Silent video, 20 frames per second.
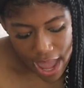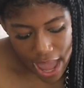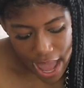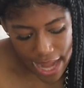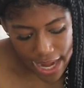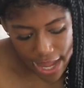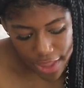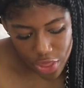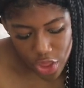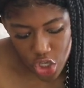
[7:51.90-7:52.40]

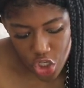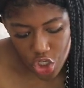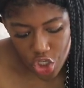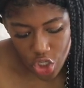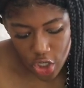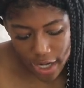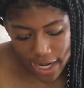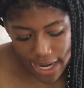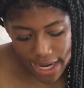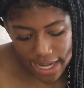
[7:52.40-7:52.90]
I got this
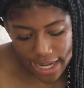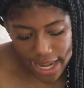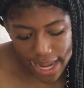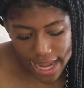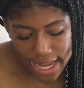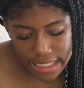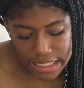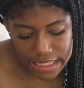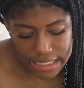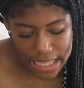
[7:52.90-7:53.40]
shirt in
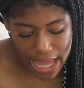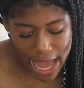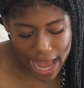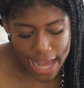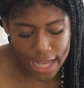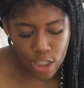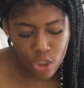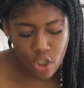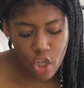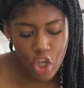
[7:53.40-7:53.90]
a
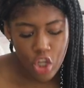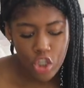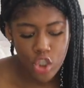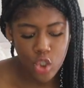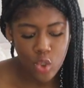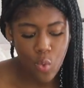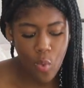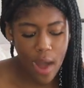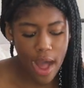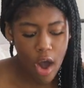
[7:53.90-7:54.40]
size
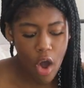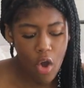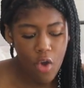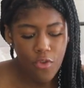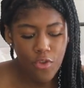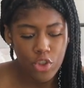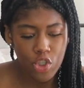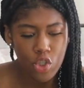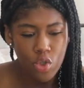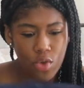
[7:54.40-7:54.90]

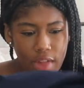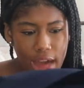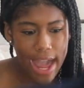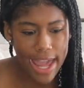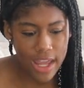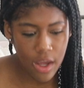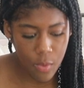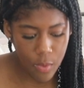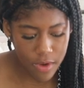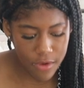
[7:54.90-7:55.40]
twelve so
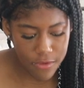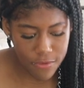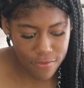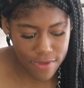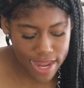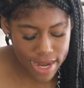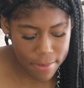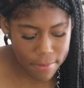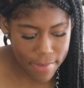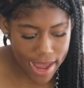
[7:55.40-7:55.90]
that it would
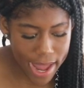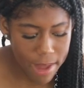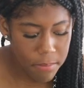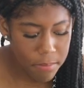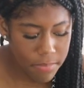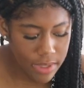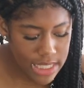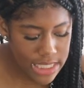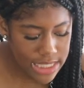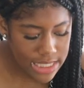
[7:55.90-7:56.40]
fit my
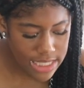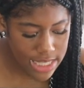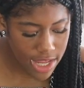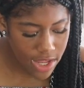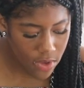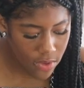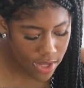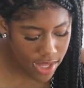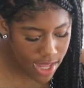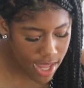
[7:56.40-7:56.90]
bust
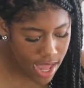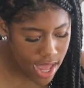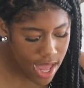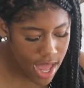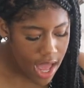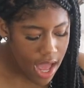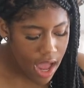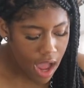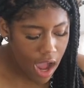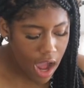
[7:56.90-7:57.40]

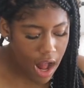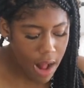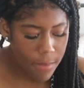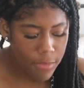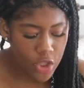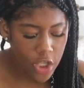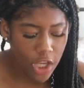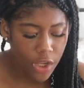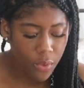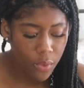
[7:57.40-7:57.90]
area.
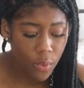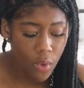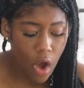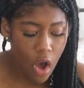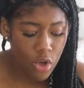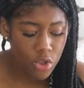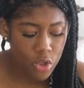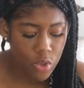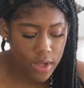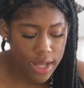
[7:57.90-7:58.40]
um, J Crew
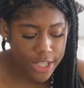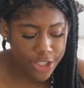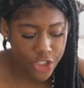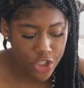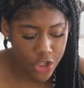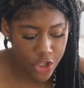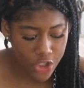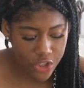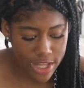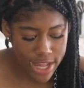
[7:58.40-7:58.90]
also
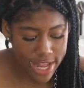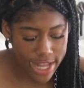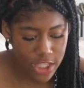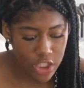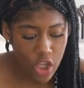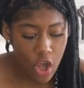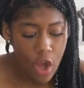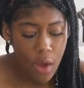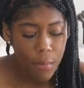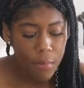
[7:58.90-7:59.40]
cuts their
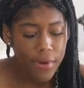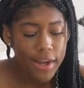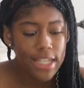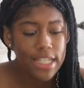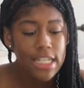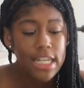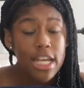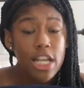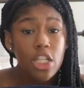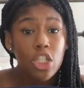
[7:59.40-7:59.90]
things
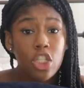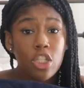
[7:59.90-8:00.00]
pretty